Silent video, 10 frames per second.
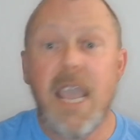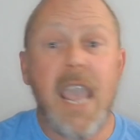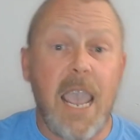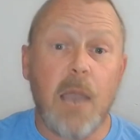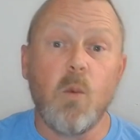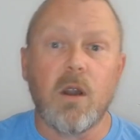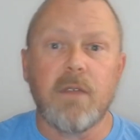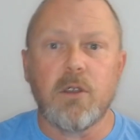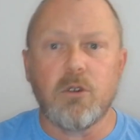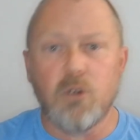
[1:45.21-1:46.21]
and one of
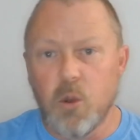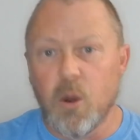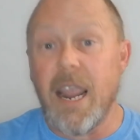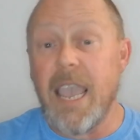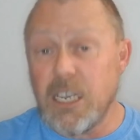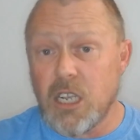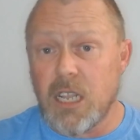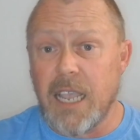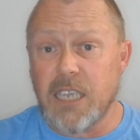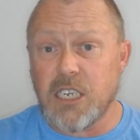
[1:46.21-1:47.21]
their newer Edge
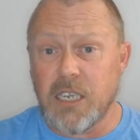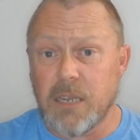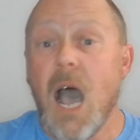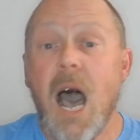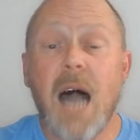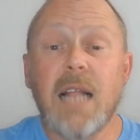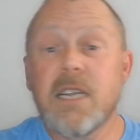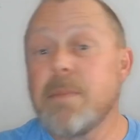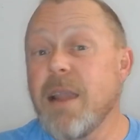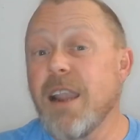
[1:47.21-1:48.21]
class ships. Holland
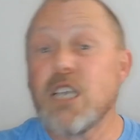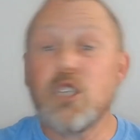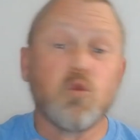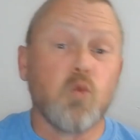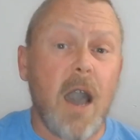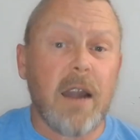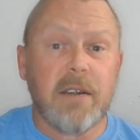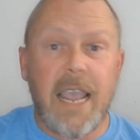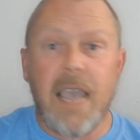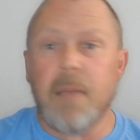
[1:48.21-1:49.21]
America's
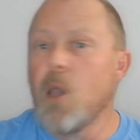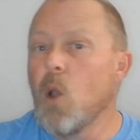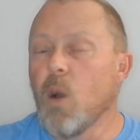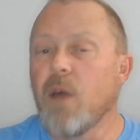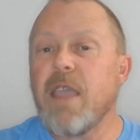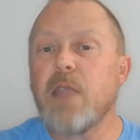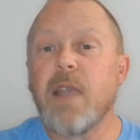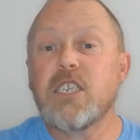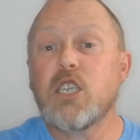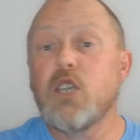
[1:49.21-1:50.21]
Rotterdam. Well, they
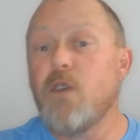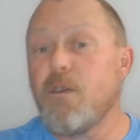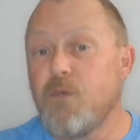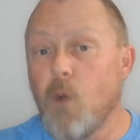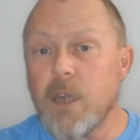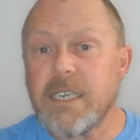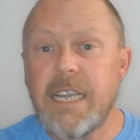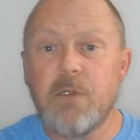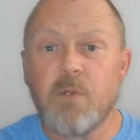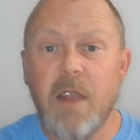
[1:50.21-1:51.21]
rescued
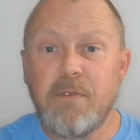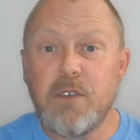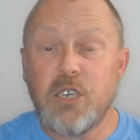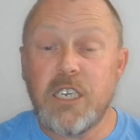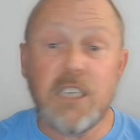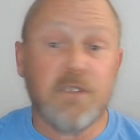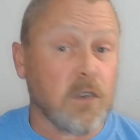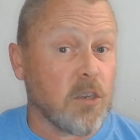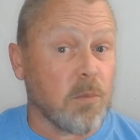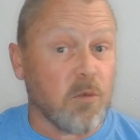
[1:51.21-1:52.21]
14 refugees for
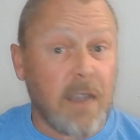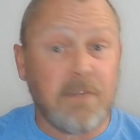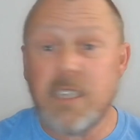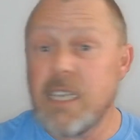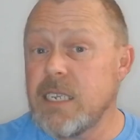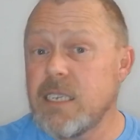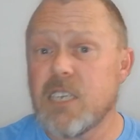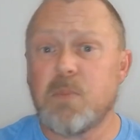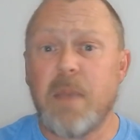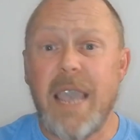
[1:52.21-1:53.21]
some rough seas this
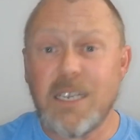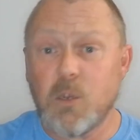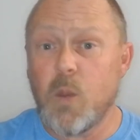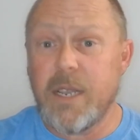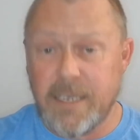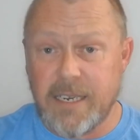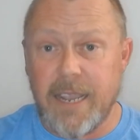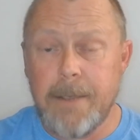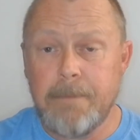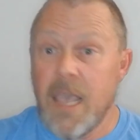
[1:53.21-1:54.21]
past
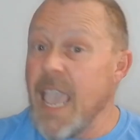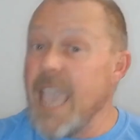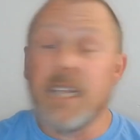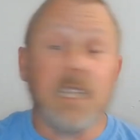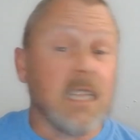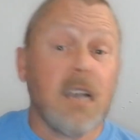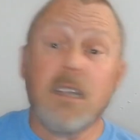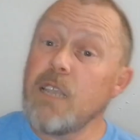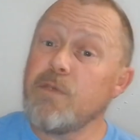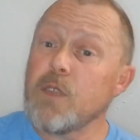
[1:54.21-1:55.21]
Wednesday. And luckily
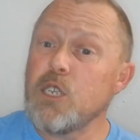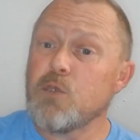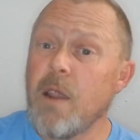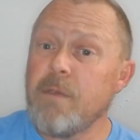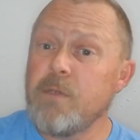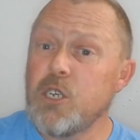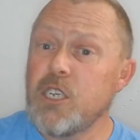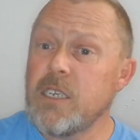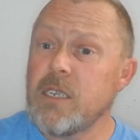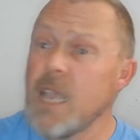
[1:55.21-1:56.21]
for these
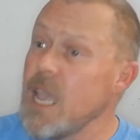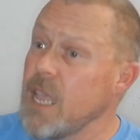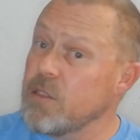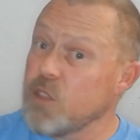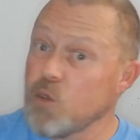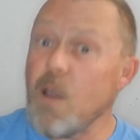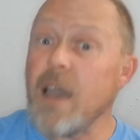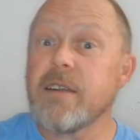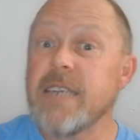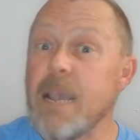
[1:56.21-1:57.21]
refugees, the
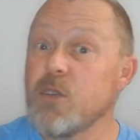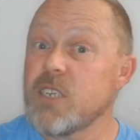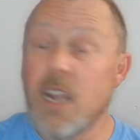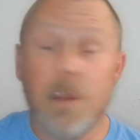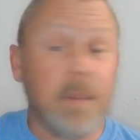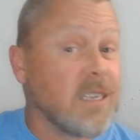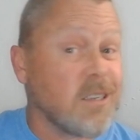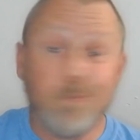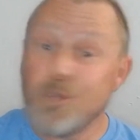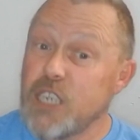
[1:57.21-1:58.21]
Rotterdam was there because
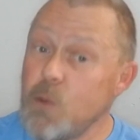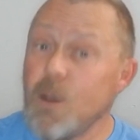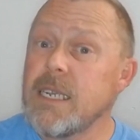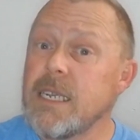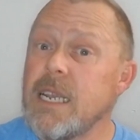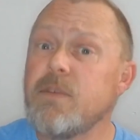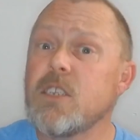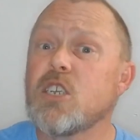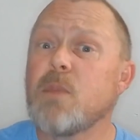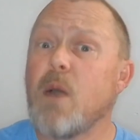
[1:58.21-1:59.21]
she wasn't even
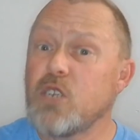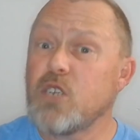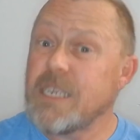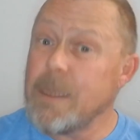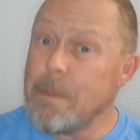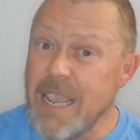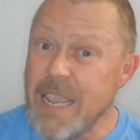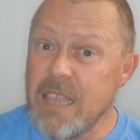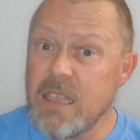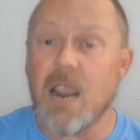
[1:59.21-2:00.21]
supposed to be
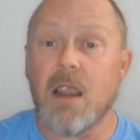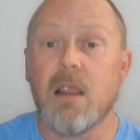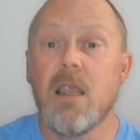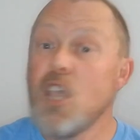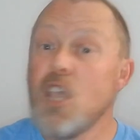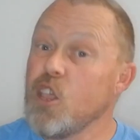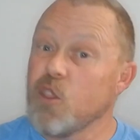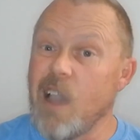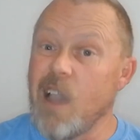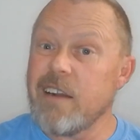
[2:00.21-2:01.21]
there. The
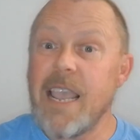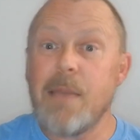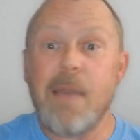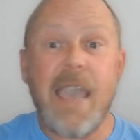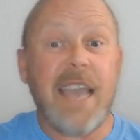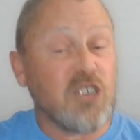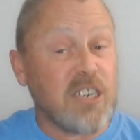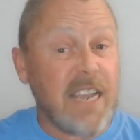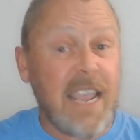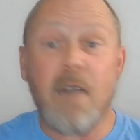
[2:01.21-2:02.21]
Rotterdam had to
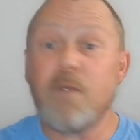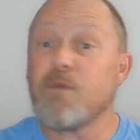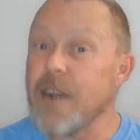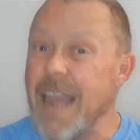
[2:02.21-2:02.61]
stay out for an